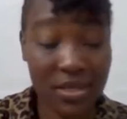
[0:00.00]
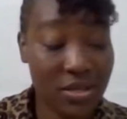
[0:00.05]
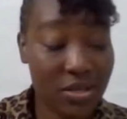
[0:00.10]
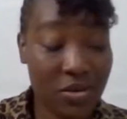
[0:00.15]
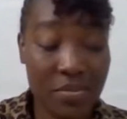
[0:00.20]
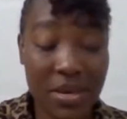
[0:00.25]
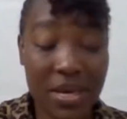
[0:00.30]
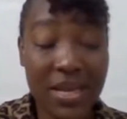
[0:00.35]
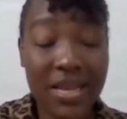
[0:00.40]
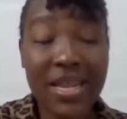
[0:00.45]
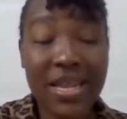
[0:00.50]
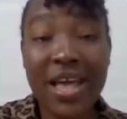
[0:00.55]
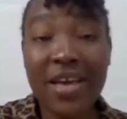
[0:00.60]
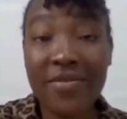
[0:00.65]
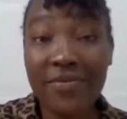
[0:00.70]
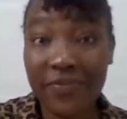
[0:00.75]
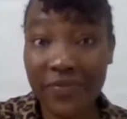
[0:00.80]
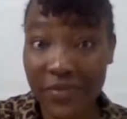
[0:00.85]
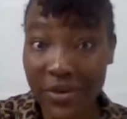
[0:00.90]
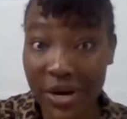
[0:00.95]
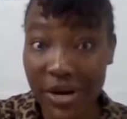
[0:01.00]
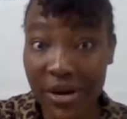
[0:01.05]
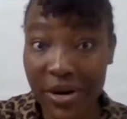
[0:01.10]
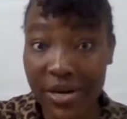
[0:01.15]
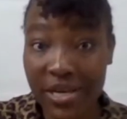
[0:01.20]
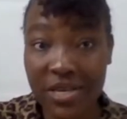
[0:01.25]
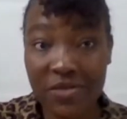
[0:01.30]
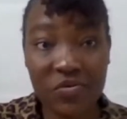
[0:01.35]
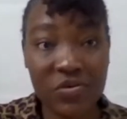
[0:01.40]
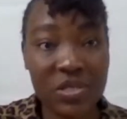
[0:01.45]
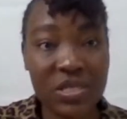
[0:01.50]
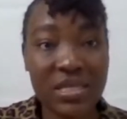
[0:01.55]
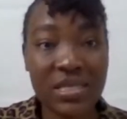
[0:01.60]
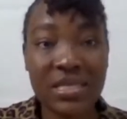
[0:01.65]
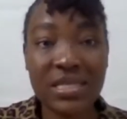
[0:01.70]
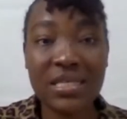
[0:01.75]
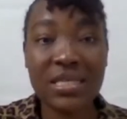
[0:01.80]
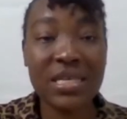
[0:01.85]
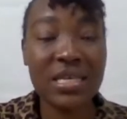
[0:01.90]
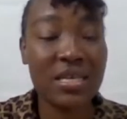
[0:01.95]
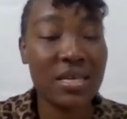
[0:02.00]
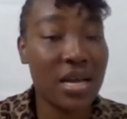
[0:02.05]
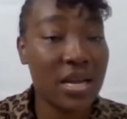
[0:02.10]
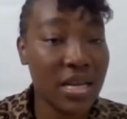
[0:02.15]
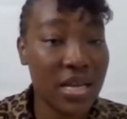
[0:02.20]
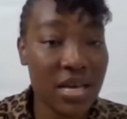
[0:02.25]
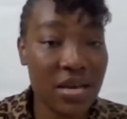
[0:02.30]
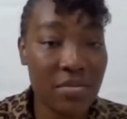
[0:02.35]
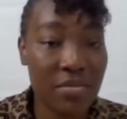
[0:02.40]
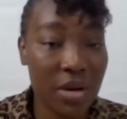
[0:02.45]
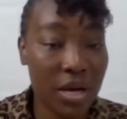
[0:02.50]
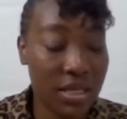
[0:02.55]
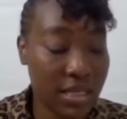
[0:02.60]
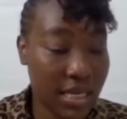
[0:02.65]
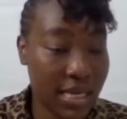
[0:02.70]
You may never even see your neighbors.